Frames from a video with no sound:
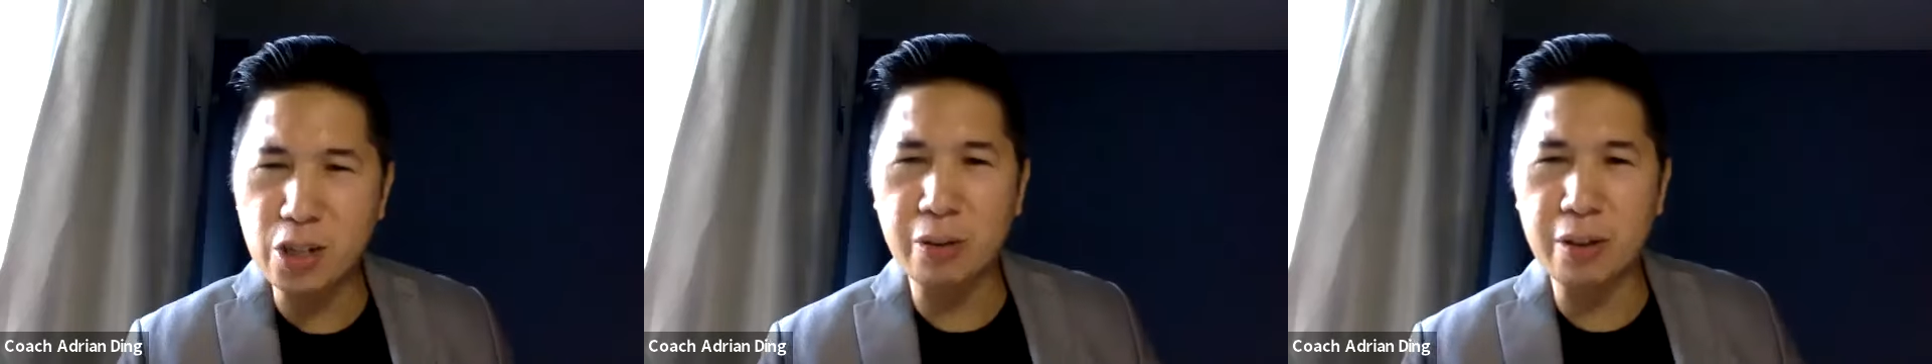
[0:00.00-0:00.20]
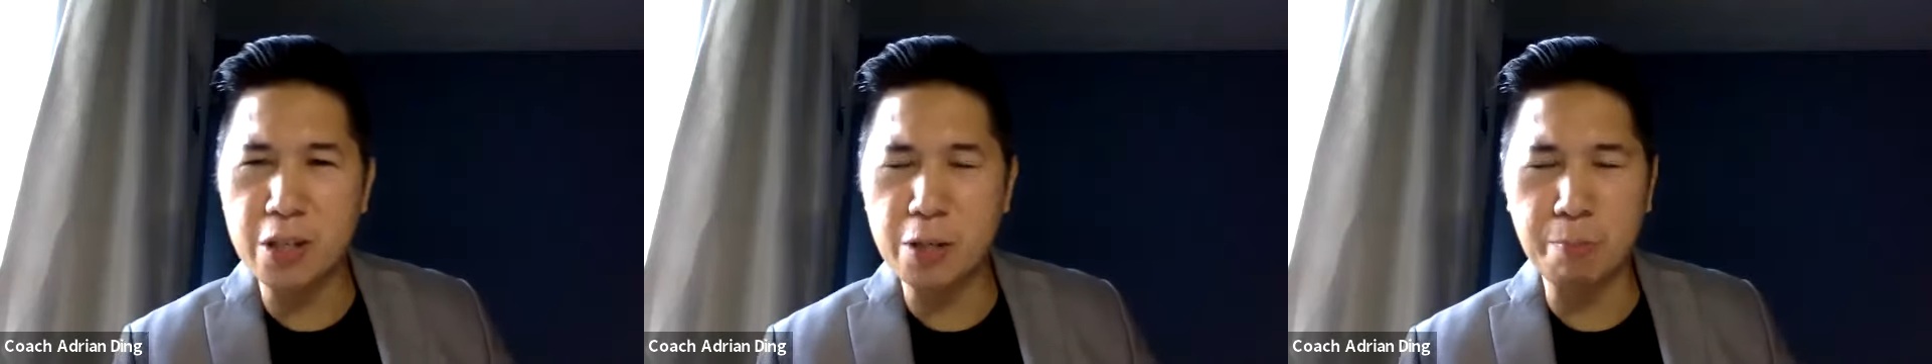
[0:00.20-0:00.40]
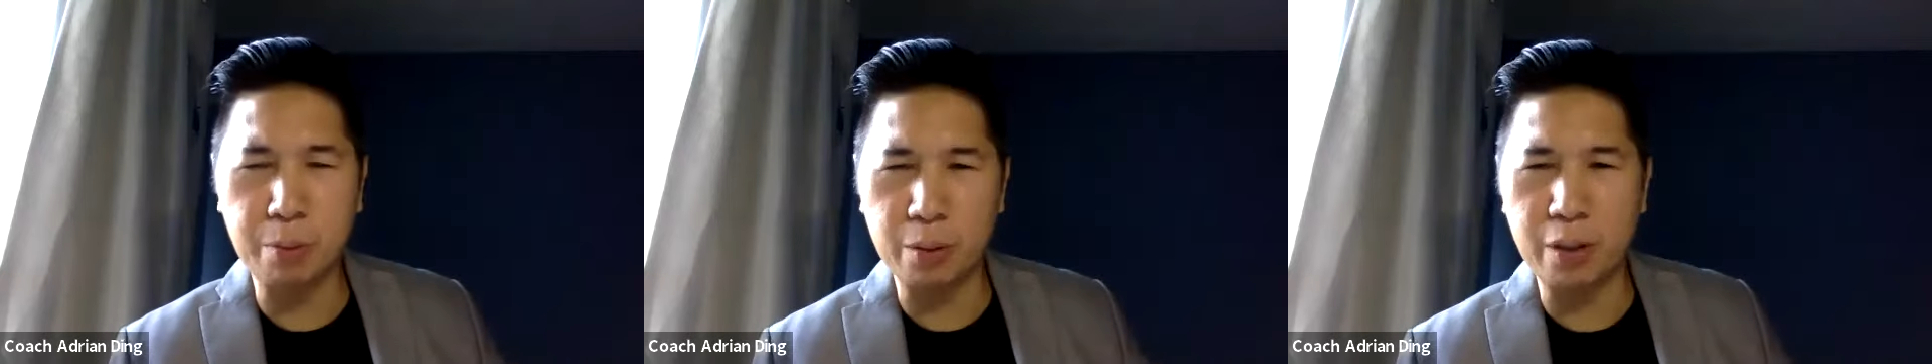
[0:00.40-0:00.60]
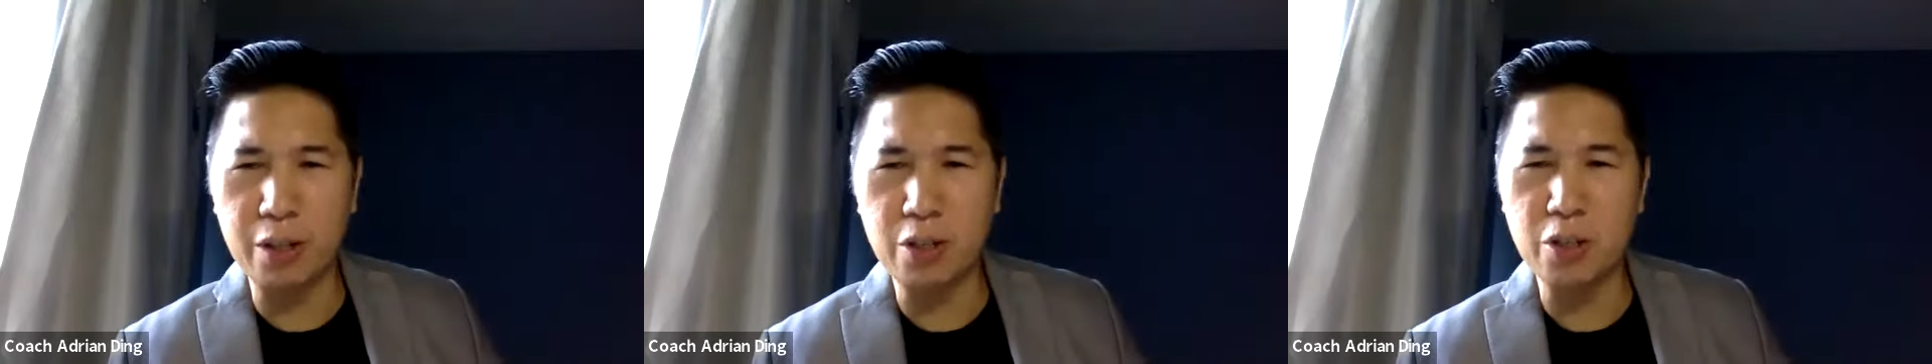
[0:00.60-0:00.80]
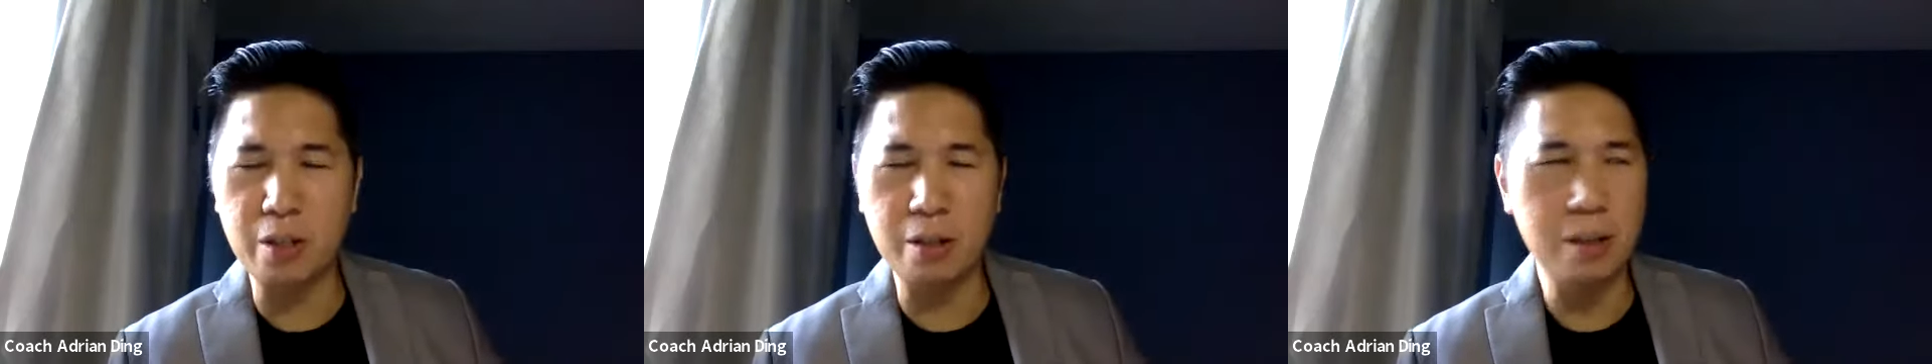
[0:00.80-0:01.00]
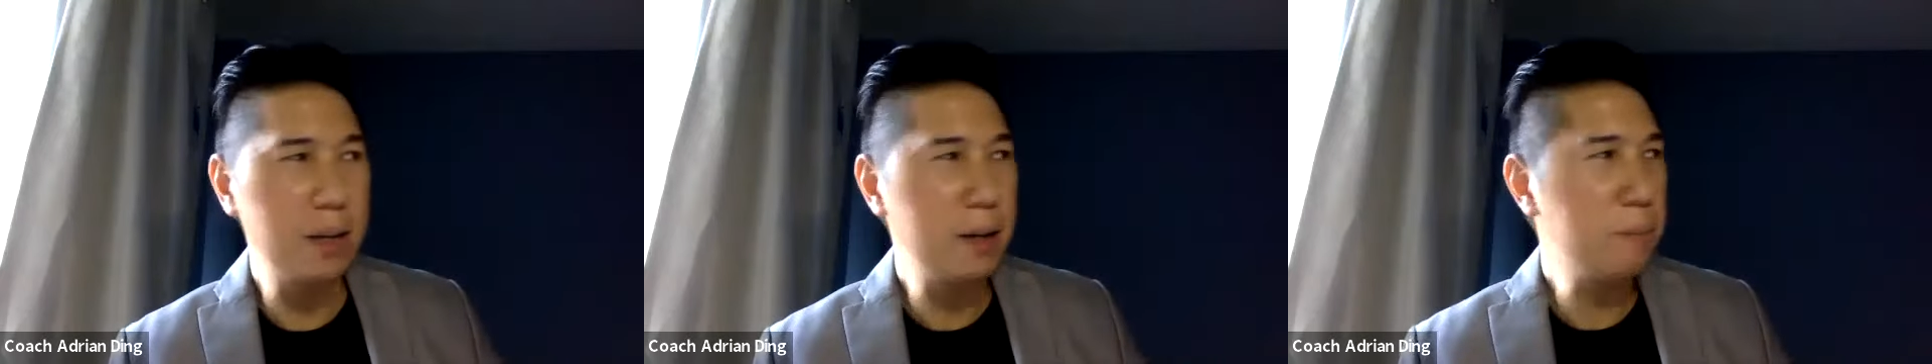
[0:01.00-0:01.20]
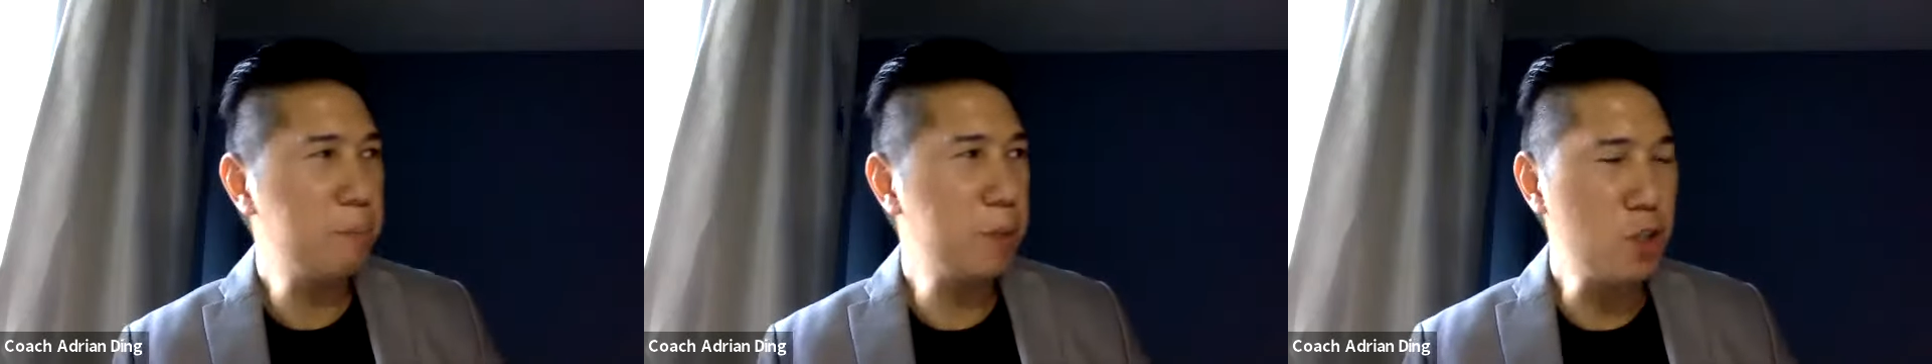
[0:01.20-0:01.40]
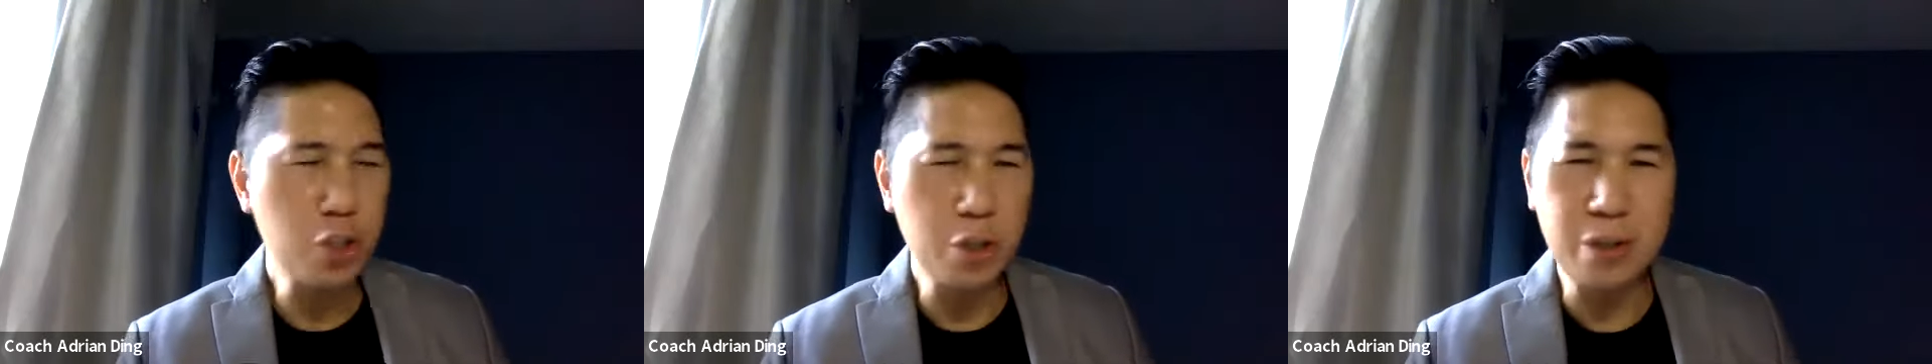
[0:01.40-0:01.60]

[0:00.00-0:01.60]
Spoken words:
your inspiration, but